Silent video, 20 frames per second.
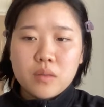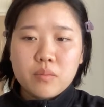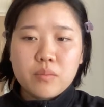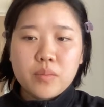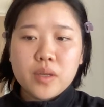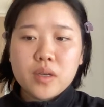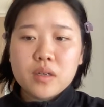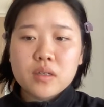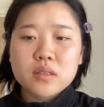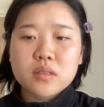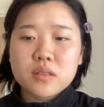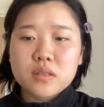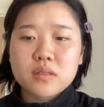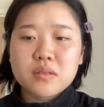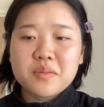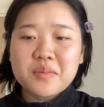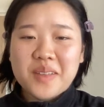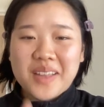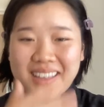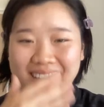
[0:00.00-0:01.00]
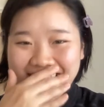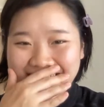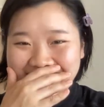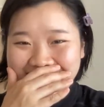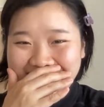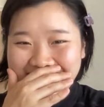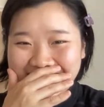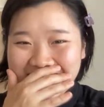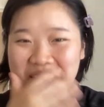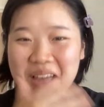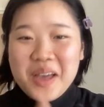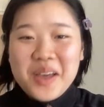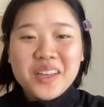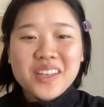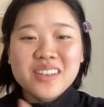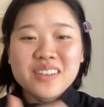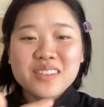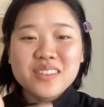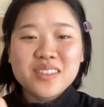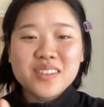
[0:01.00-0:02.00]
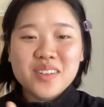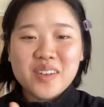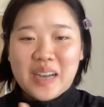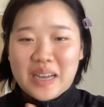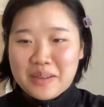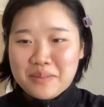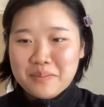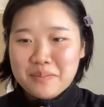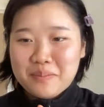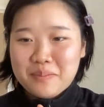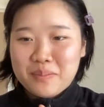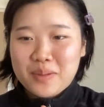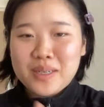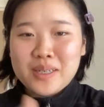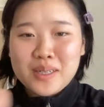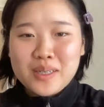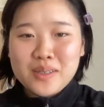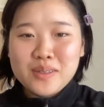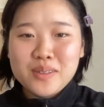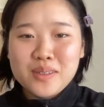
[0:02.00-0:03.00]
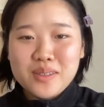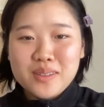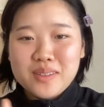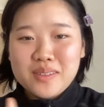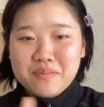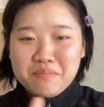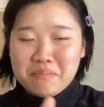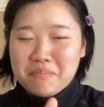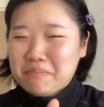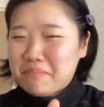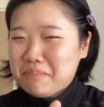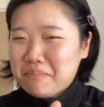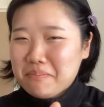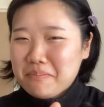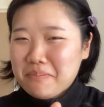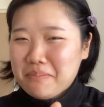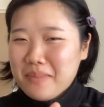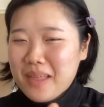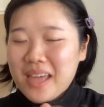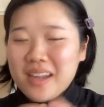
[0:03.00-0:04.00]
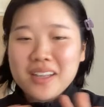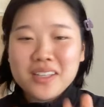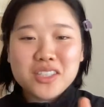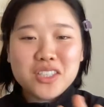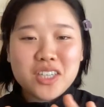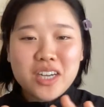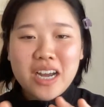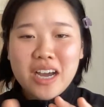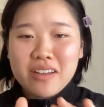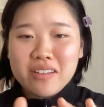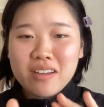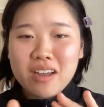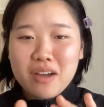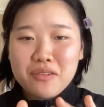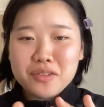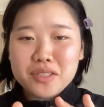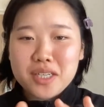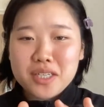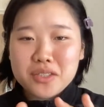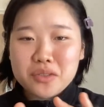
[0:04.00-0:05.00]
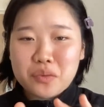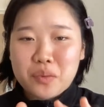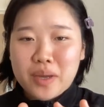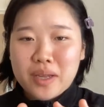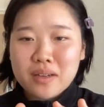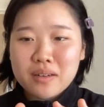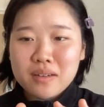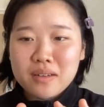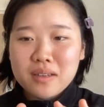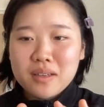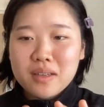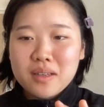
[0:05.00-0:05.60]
Because you okay, Brenda, I'm not sure how the conversation went,